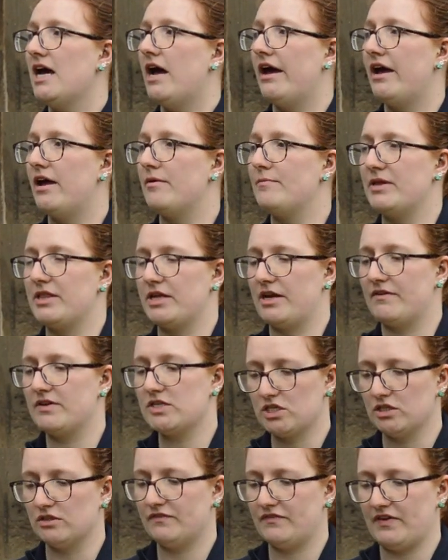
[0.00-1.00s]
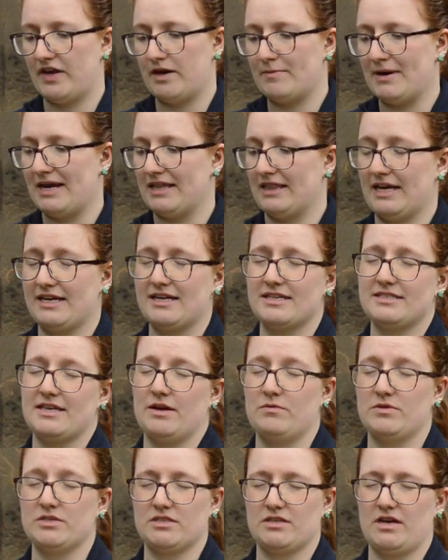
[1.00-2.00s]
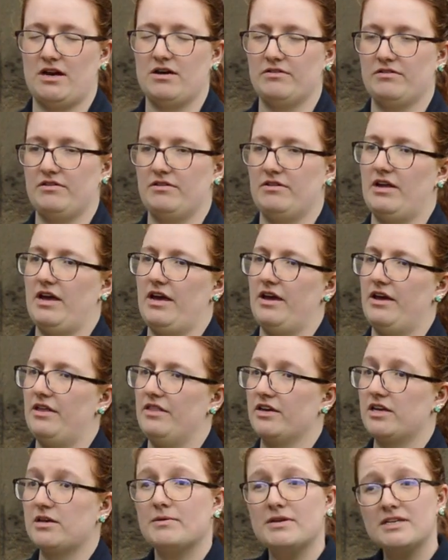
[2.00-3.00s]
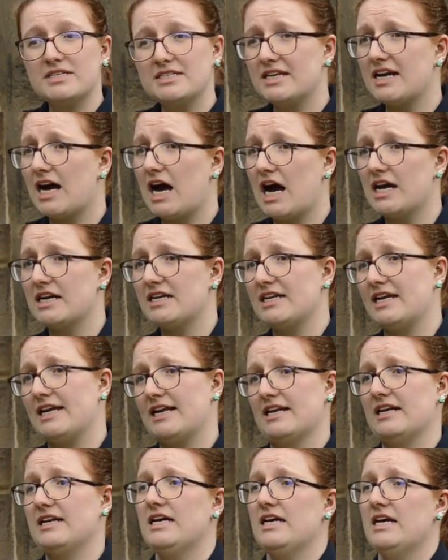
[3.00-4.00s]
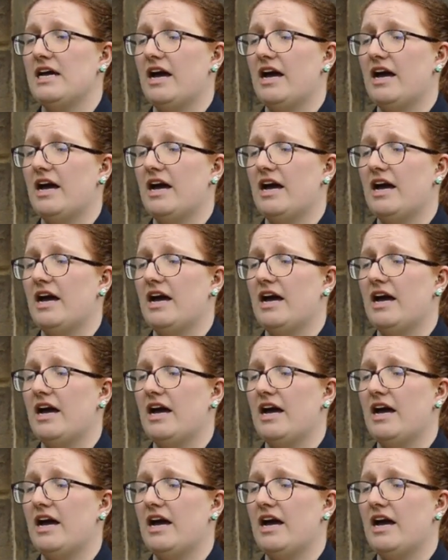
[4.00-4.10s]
but the original feedback, like I say, was on the community gardening,